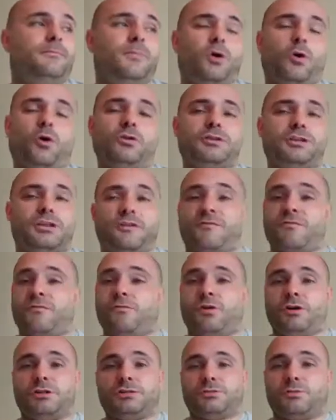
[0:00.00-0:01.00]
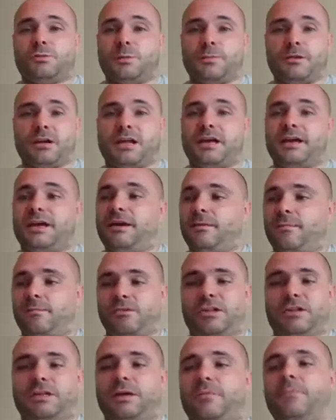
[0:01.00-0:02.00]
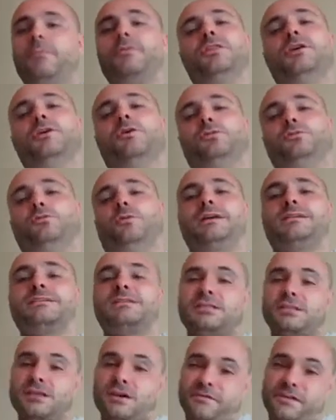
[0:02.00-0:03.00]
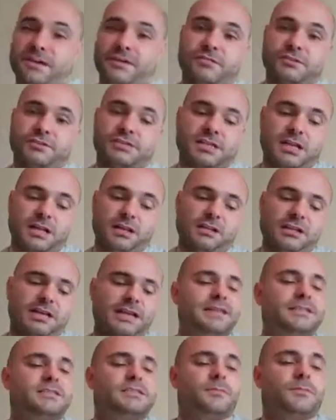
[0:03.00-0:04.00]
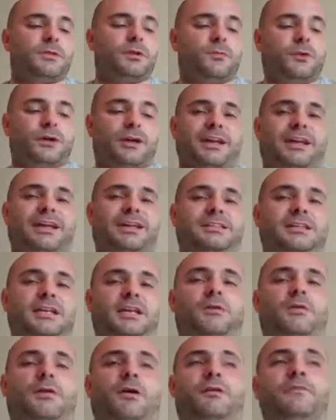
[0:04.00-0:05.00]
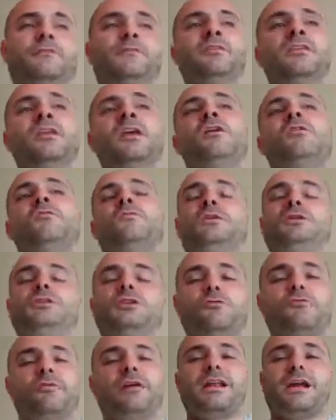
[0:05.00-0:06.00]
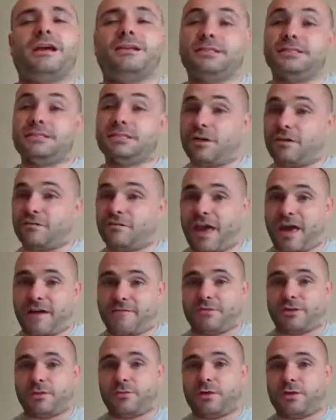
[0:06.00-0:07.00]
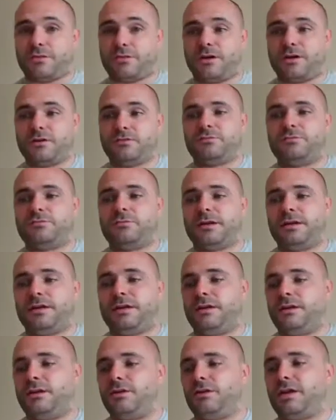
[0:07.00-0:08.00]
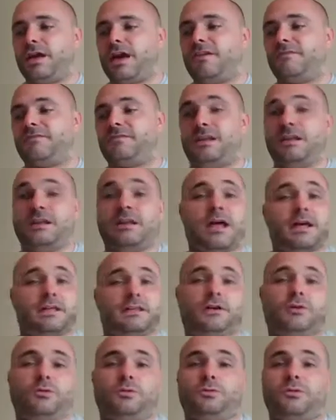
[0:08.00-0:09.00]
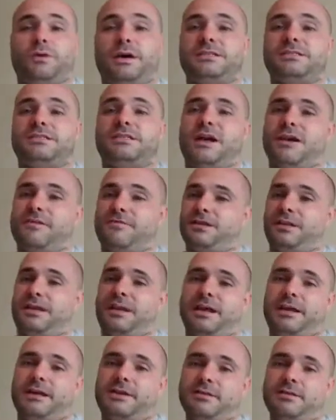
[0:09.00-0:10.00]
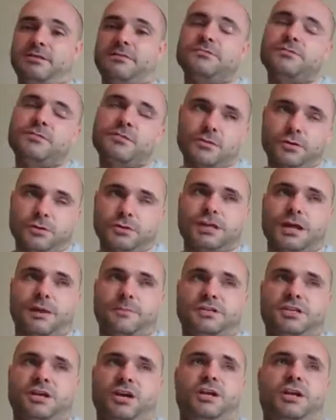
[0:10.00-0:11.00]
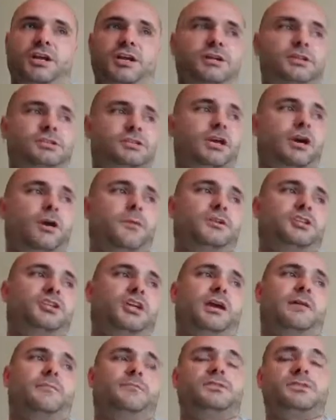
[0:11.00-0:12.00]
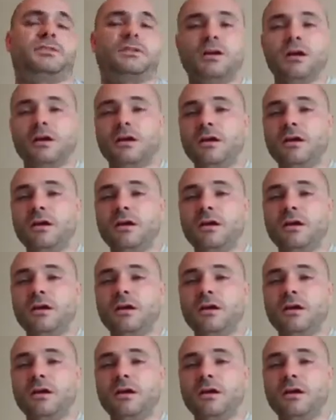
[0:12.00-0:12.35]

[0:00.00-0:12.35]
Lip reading: All the different ones we play are brilliant, but the Old West is our favourite still. It is something we're going to continue on. We do realise it's not for everyone, though. You know, you have to like the Old West, you have to like those types of skirmish games.